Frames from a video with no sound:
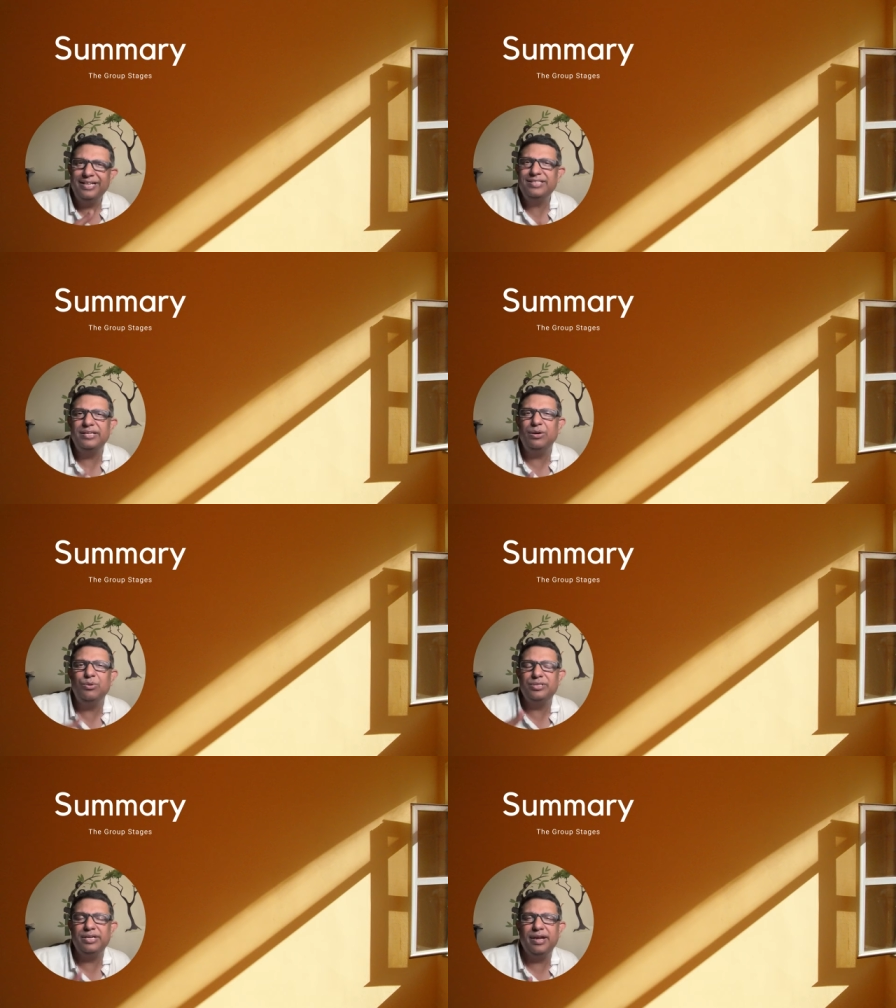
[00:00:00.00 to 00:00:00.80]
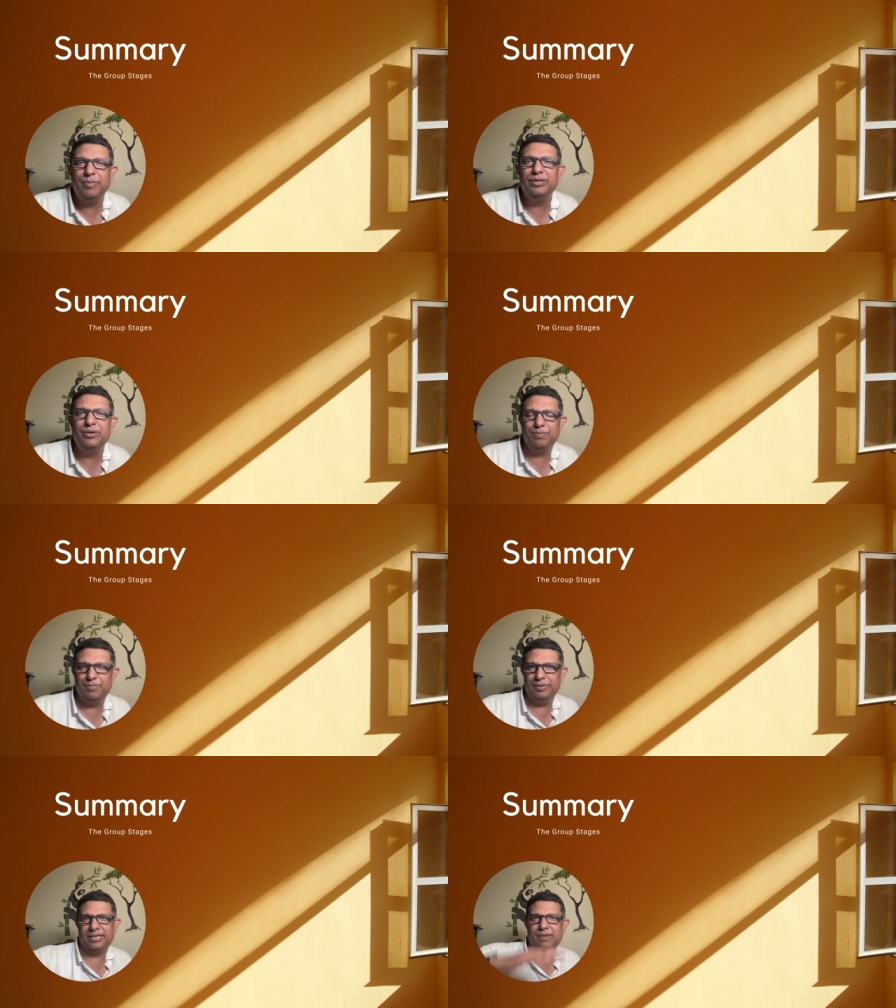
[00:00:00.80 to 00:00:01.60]
it's negotiable. You
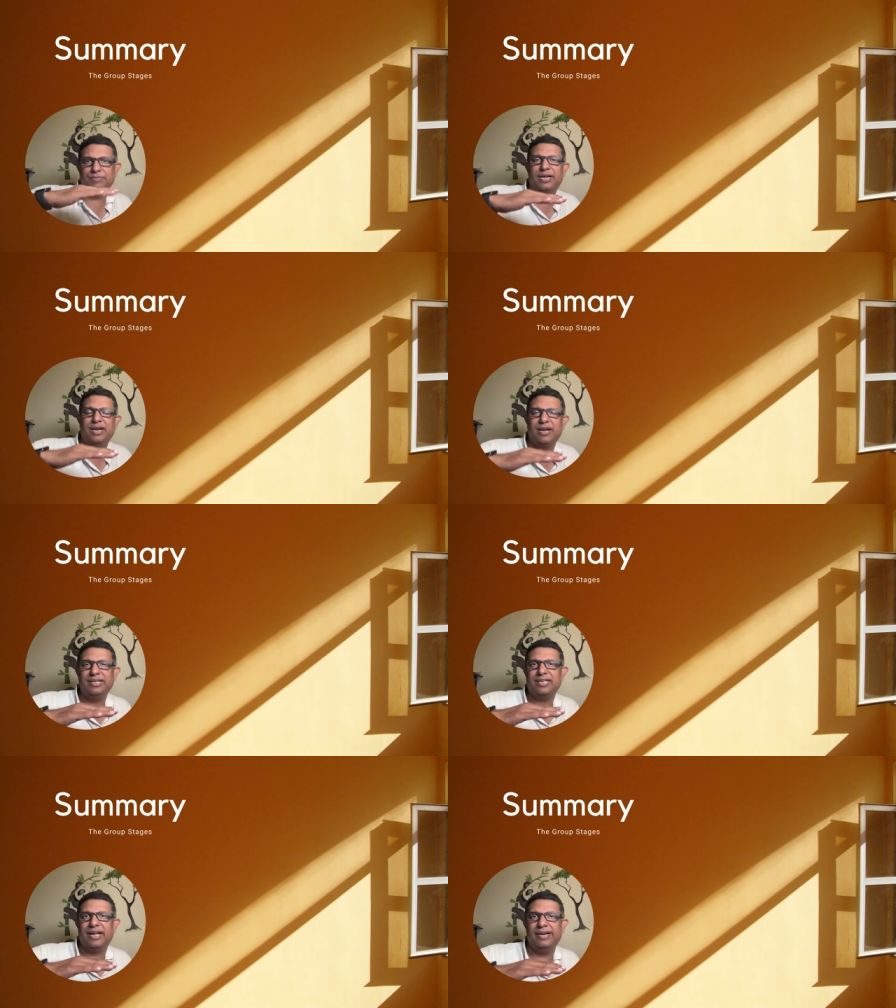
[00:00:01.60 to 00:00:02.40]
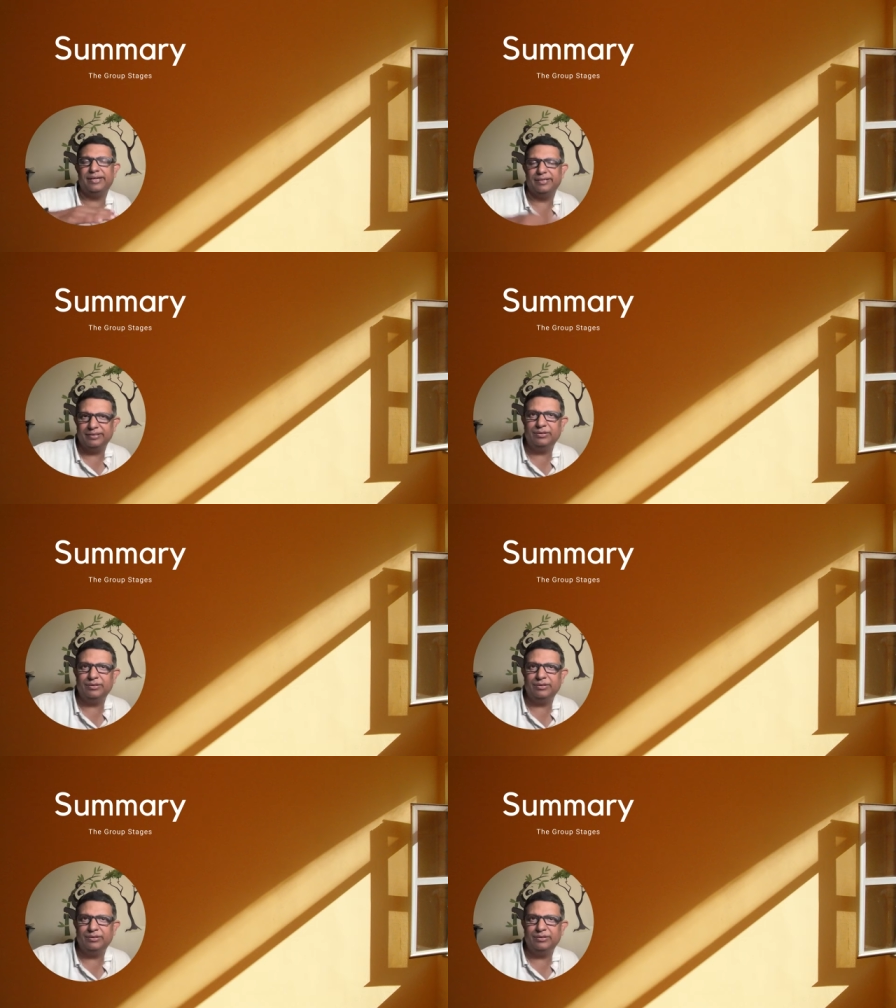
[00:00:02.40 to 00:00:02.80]
know, it comes at a nice height.